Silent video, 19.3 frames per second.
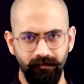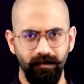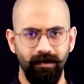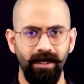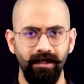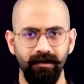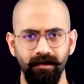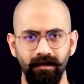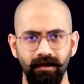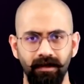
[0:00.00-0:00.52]

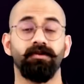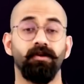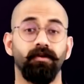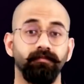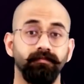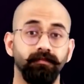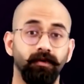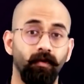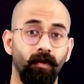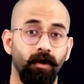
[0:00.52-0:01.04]
right? So
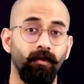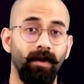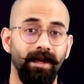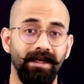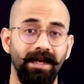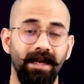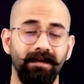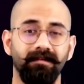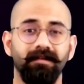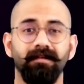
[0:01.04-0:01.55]
what do I
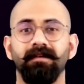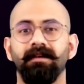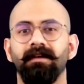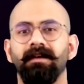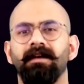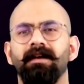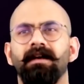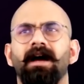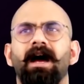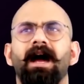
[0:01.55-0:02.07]
get?
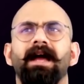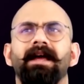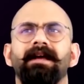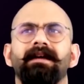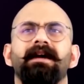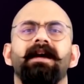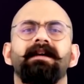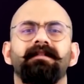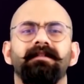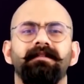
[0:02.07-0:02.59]
I
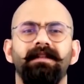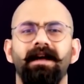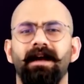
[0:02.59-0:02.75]
get